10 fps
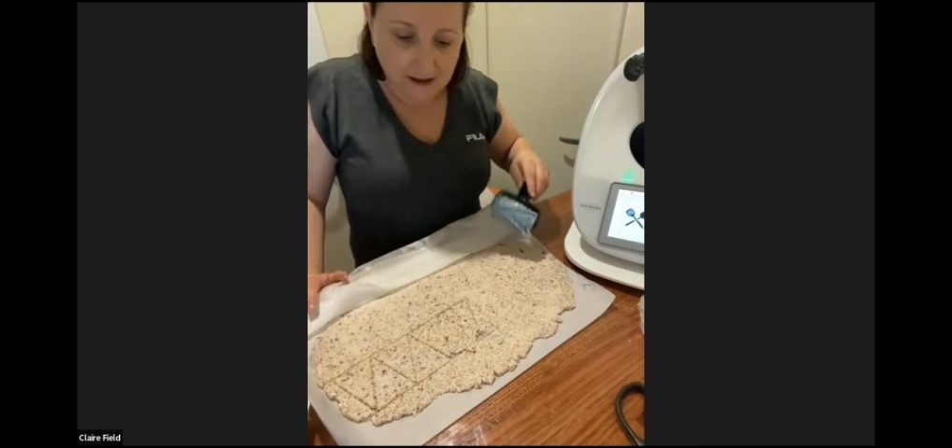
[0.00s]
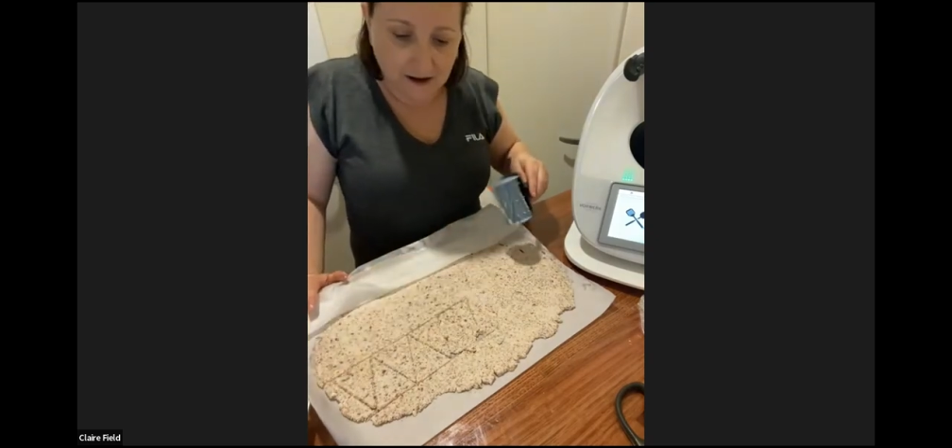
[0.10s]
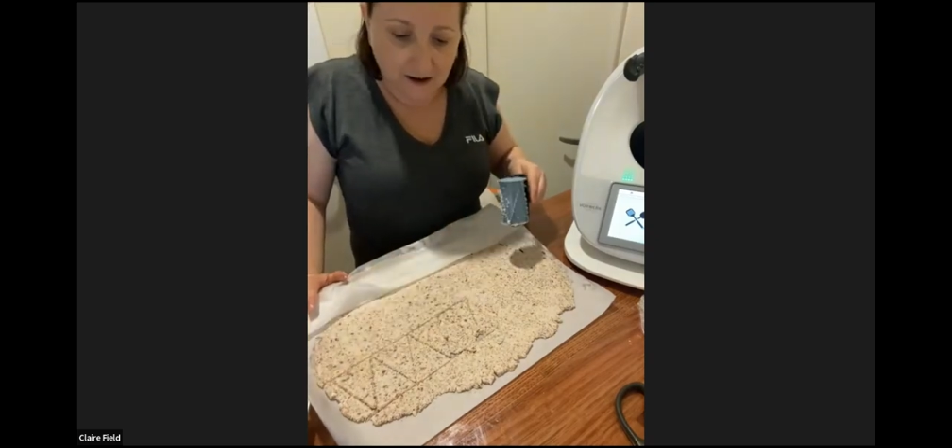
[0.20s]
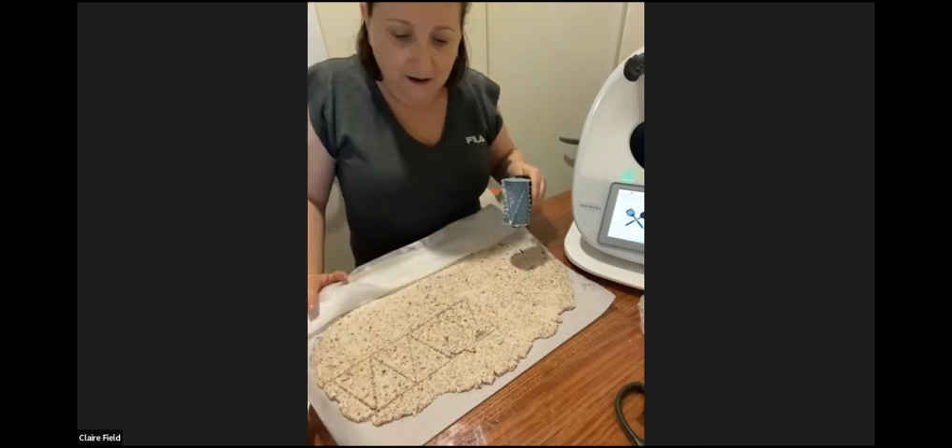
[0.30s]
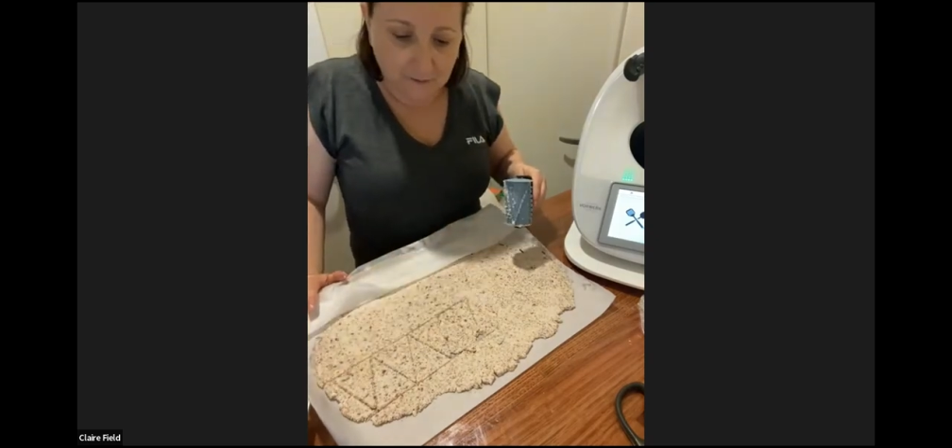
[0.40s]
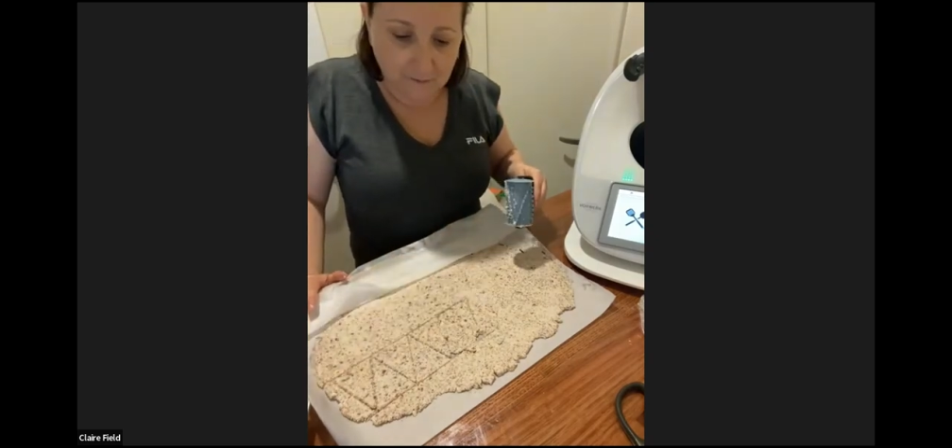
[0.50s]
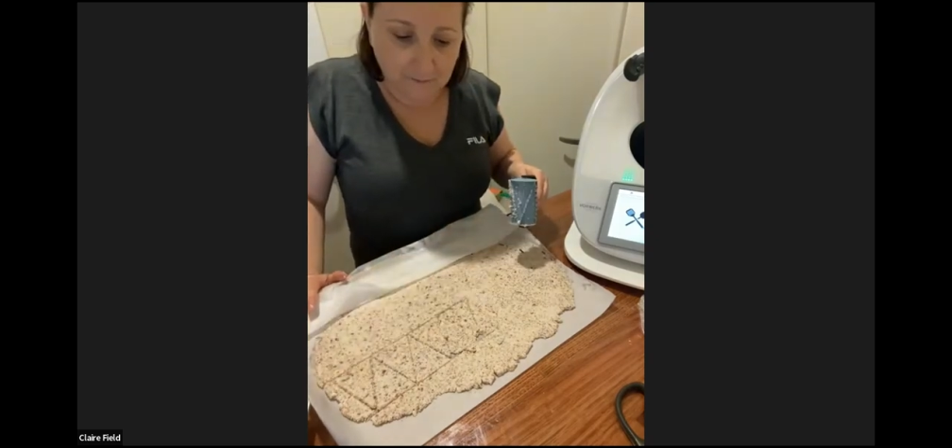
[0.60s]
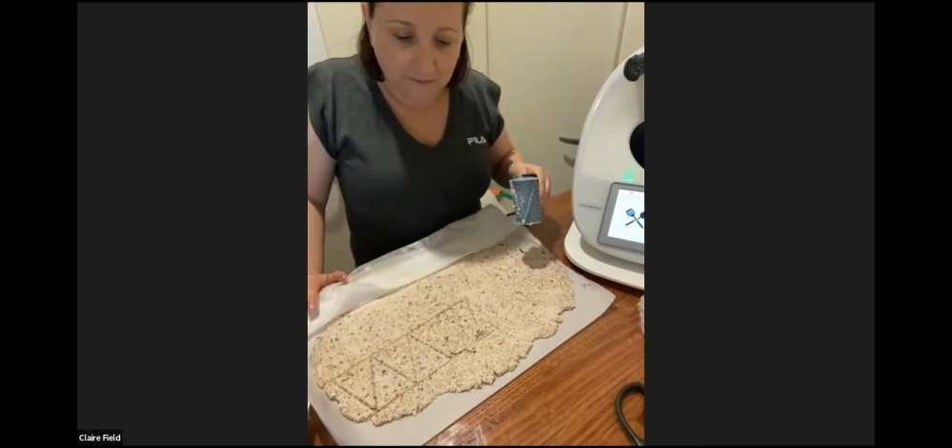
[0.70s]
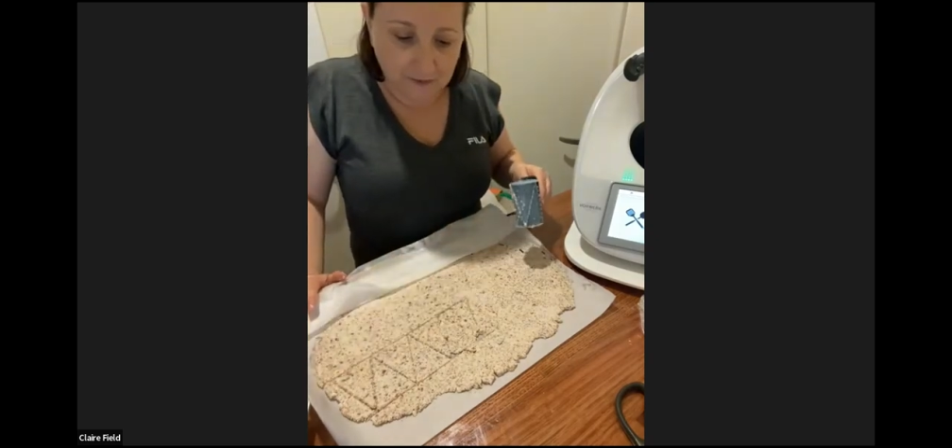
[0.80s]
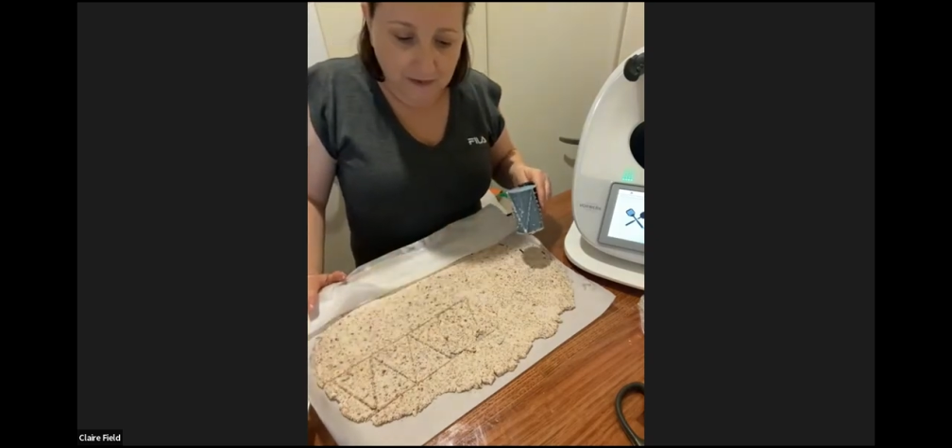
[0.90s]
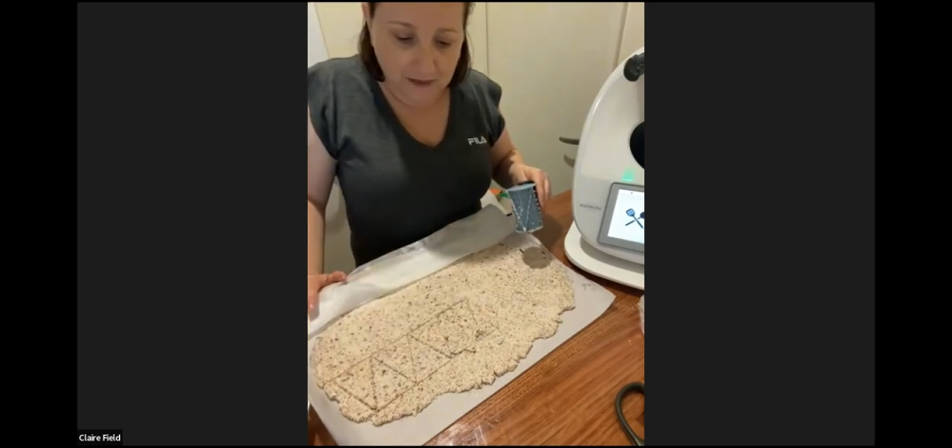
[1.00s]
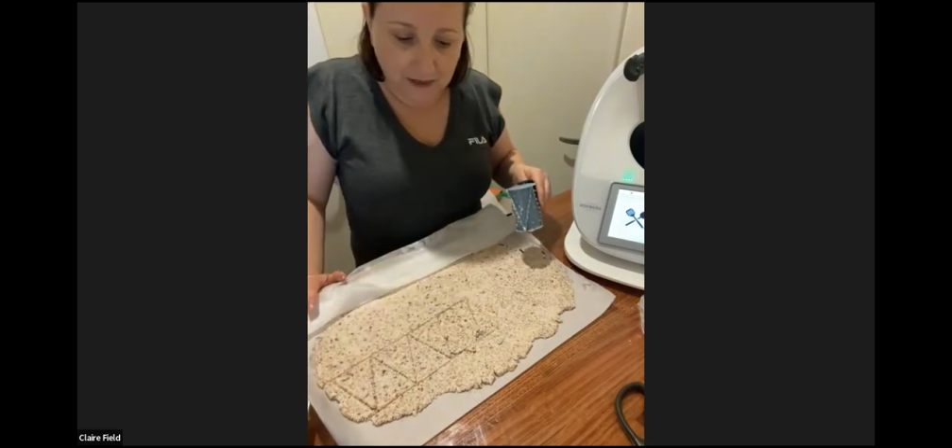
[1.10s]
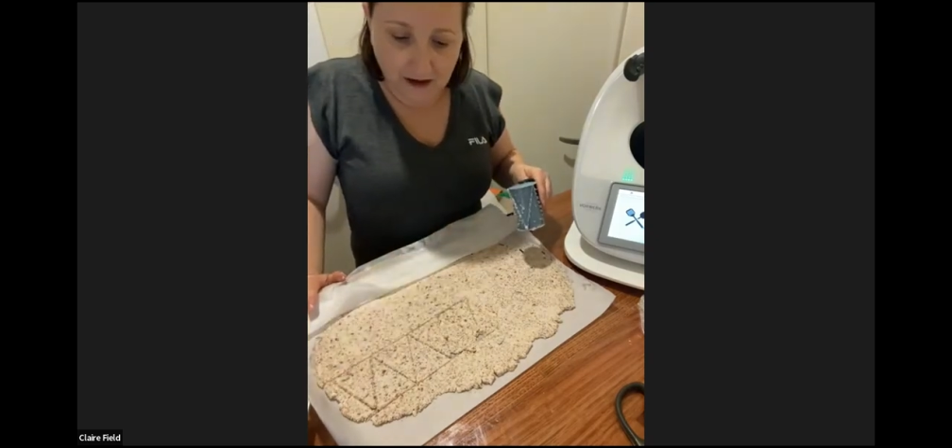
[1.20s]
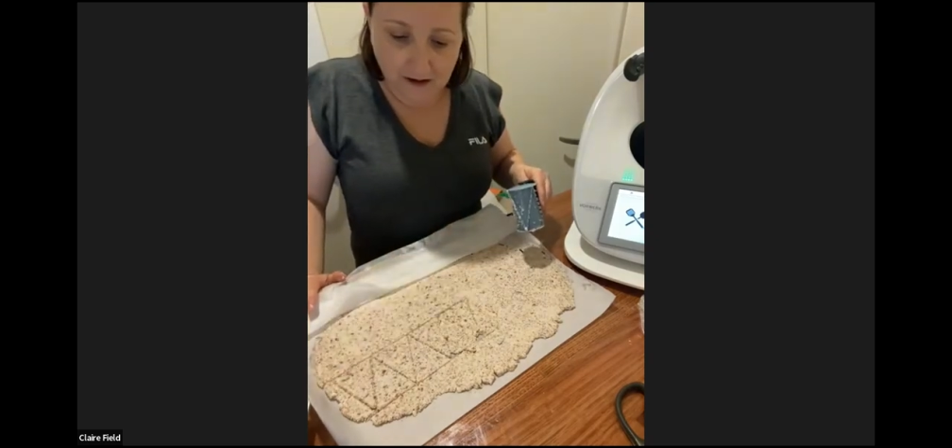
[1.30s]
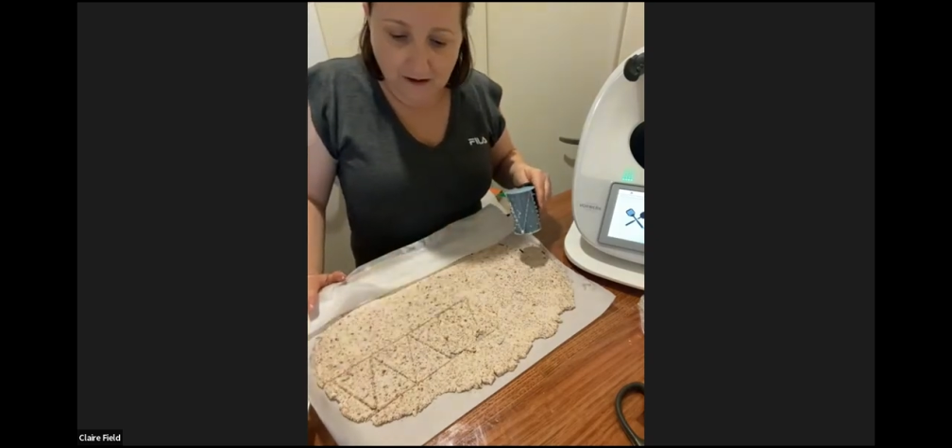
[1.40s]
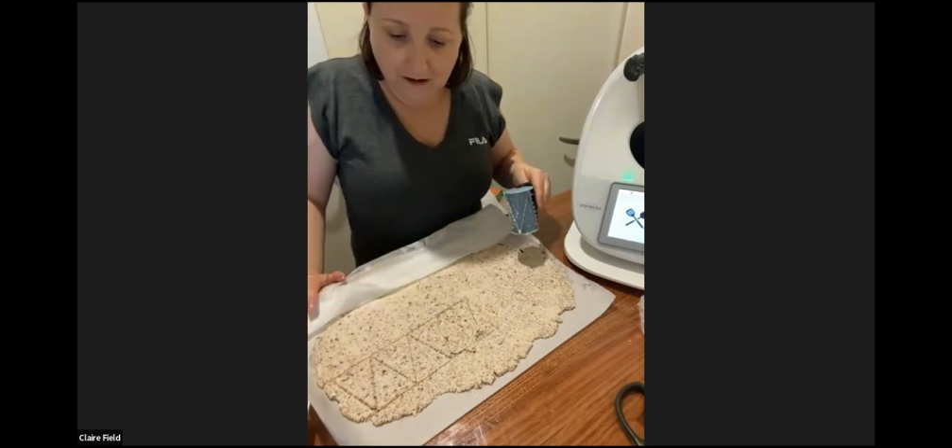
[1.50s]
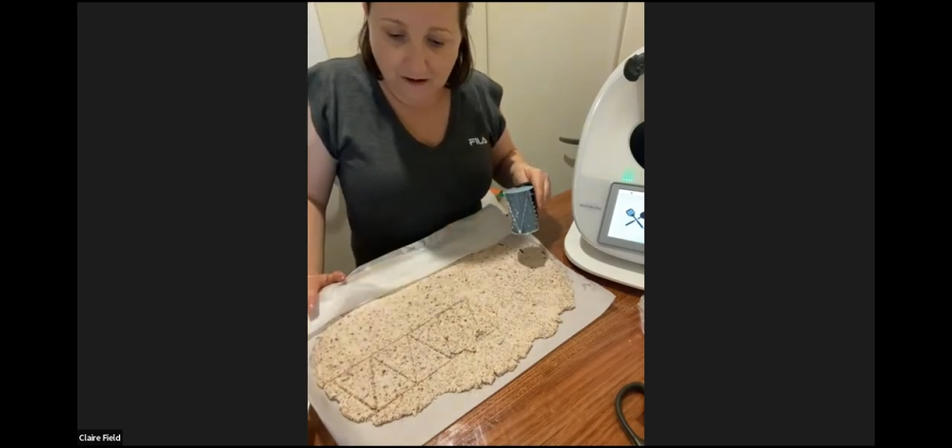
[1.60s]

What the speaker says: then